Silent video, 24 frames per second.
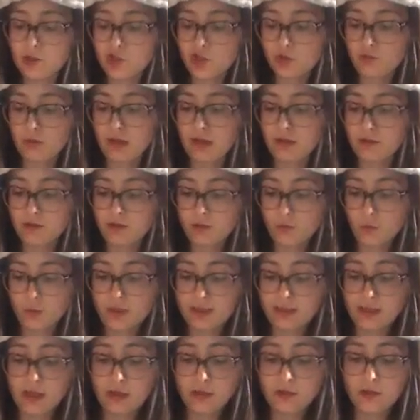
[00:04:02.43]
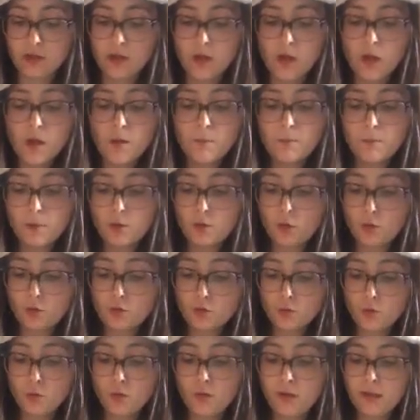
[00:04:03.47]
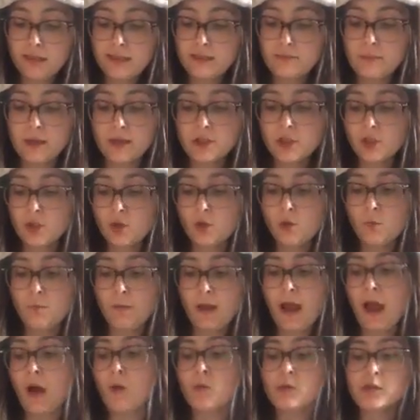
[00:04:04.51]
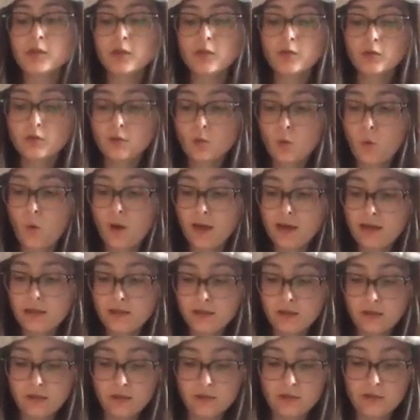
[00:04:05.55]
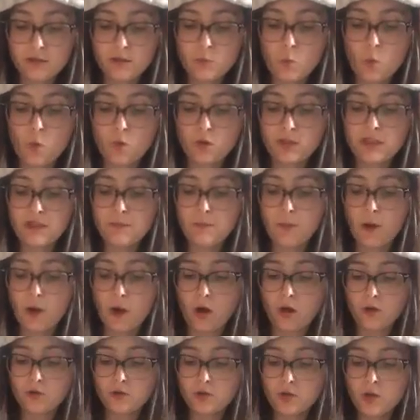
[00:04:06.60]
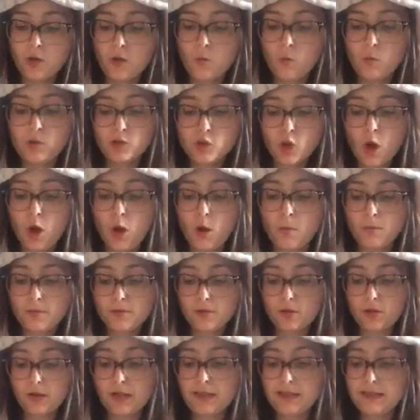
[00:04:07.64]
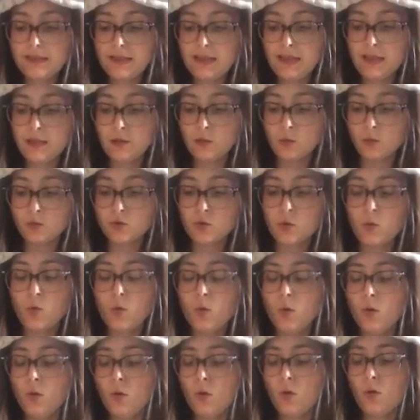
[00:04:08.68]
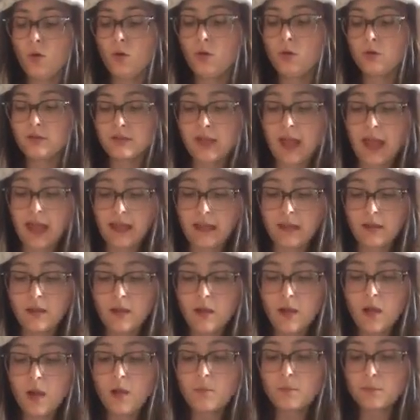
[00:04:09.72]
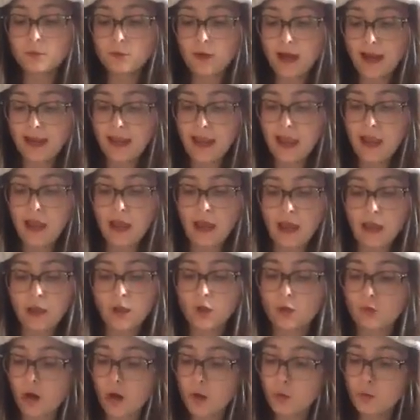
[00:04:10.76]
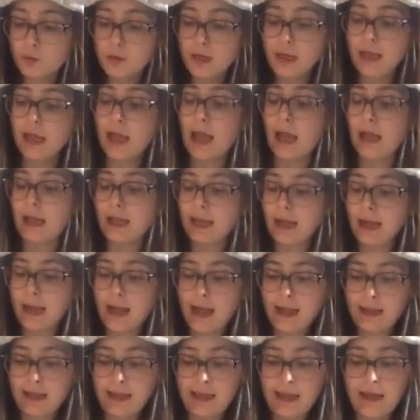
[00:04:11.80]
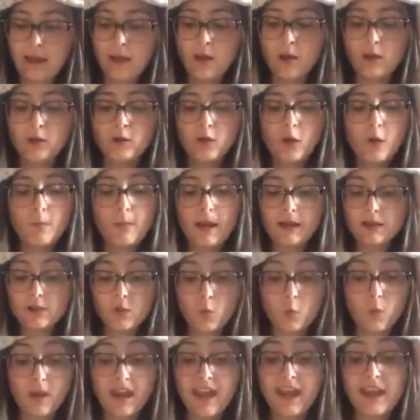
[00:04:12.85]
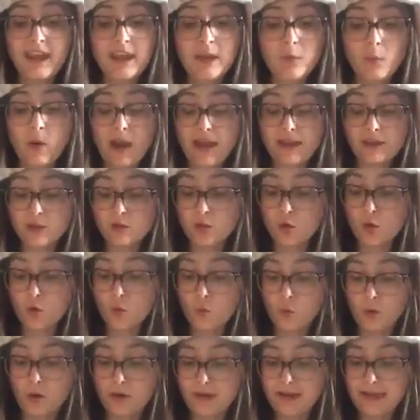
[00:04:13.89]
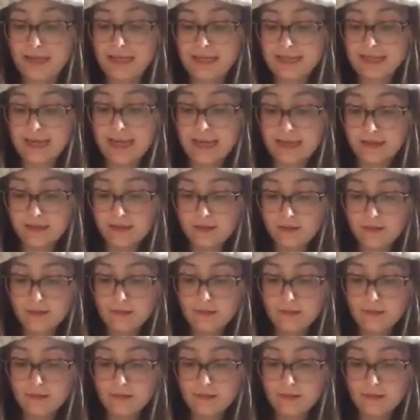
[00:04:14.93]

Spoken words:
shrieked the wizard, but not all his magical powers could quieten the warty pot, which hopped on his heels all day, braying and groaning and clanging, no matter where he went or what he did.